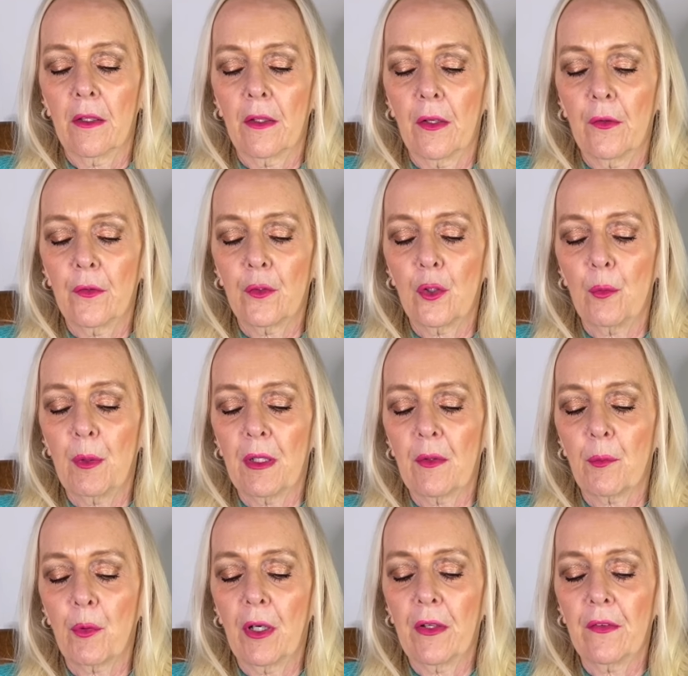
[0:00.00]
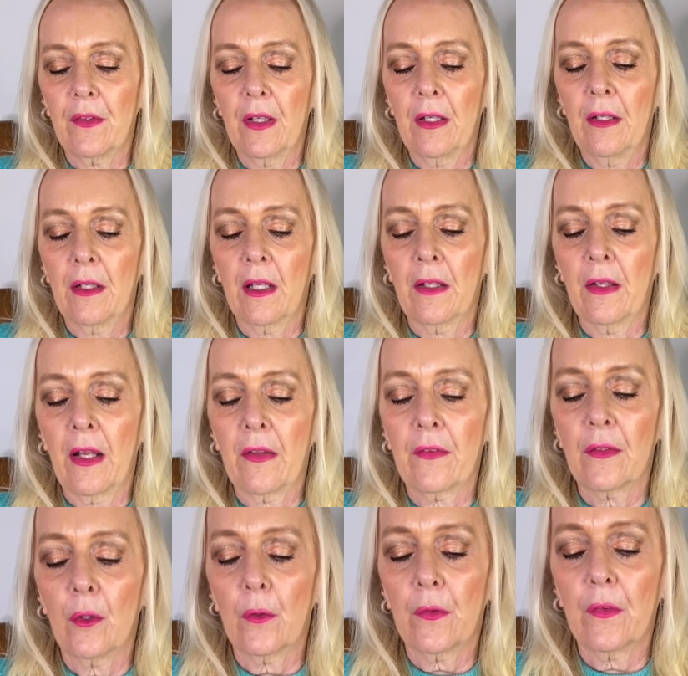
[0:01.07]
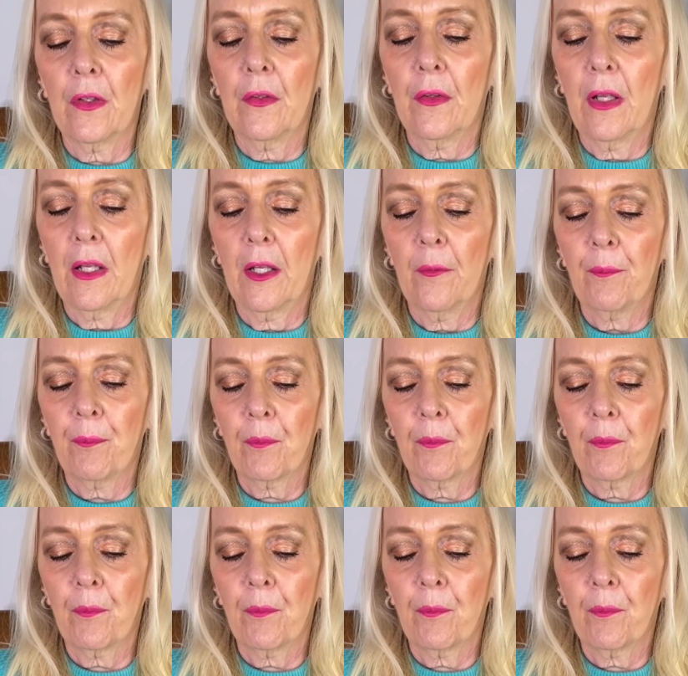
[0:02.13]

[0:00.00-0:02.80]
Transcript: Those two bits press in and that slots in there.